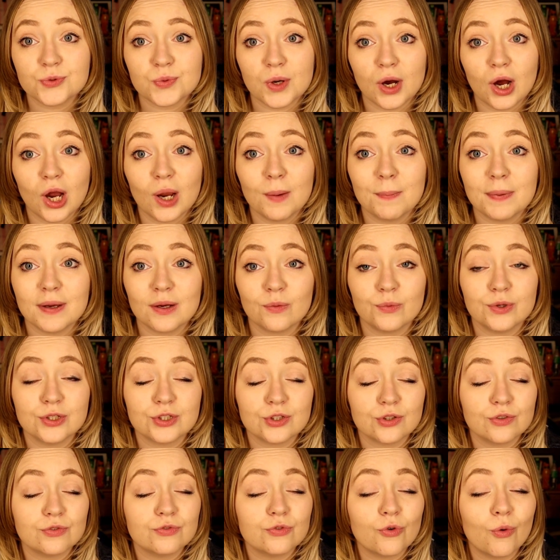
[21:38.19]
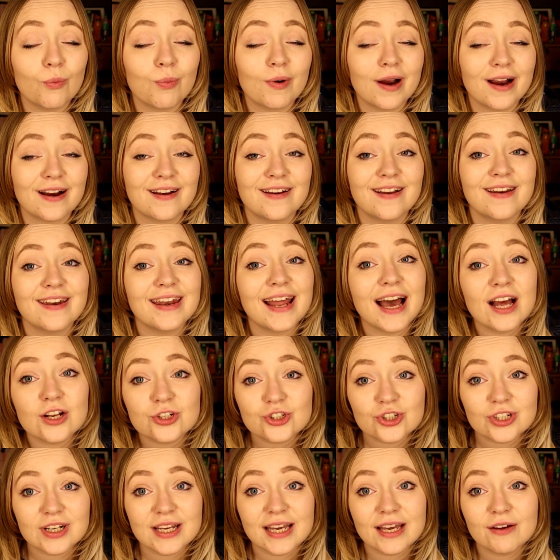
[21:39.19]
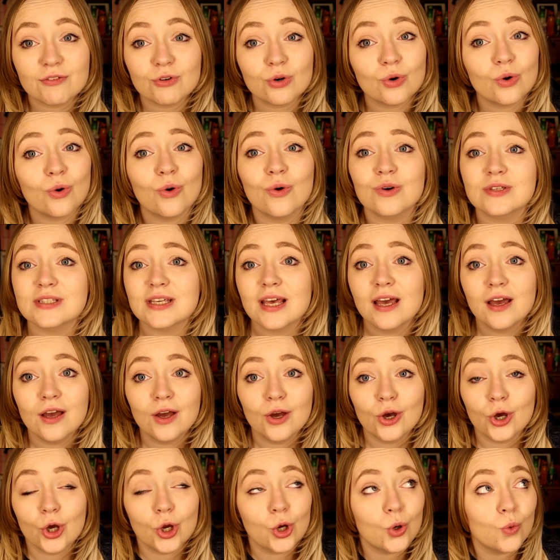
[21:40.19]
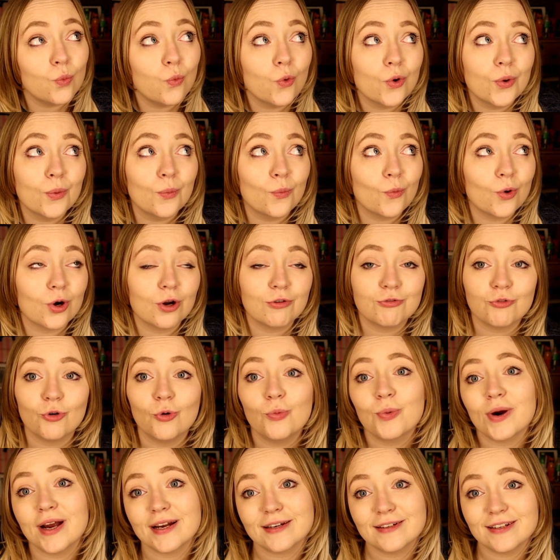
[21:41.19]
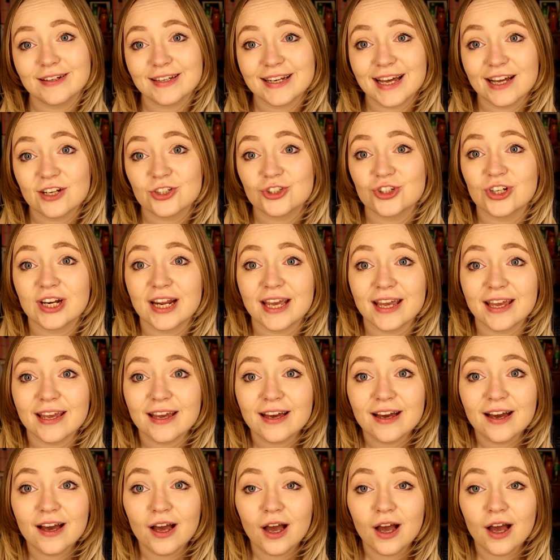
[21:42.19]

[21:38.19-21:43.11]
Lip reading: We're hoping we do fall pregnant naturally. Of course, who wouldn't want to fall pregnant naturally?